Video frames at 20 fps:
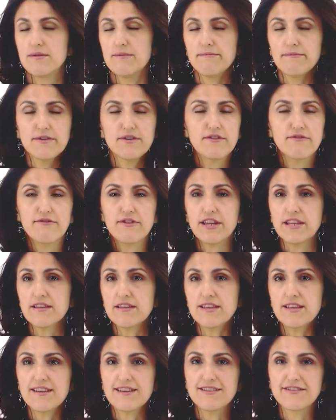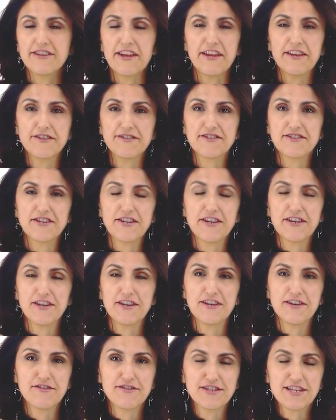really
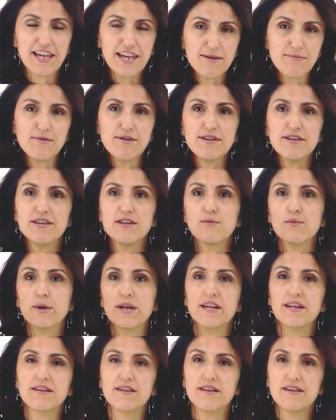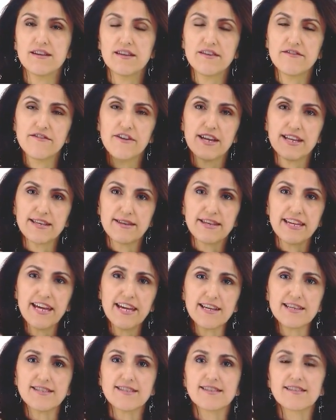tasty table, we invite
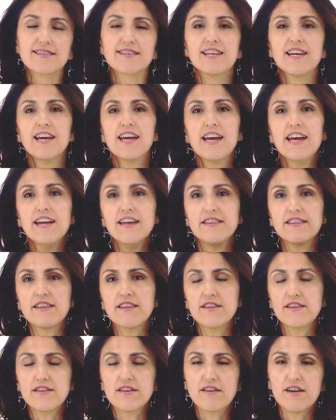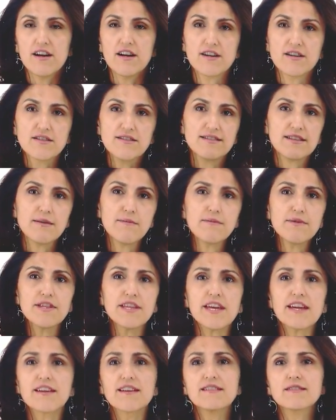guests, and there are some
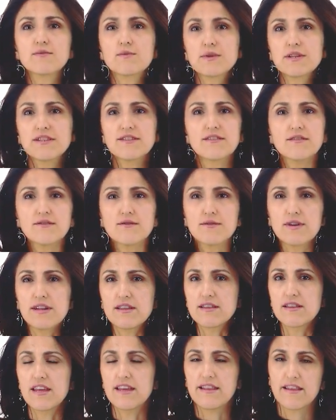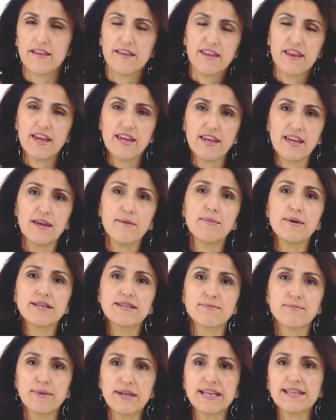things we do and that they keep
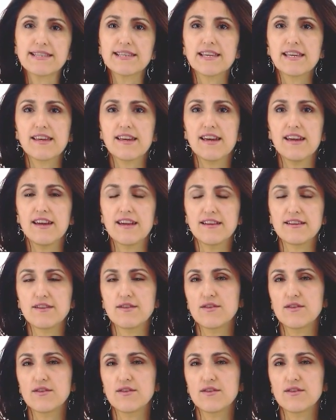us busy and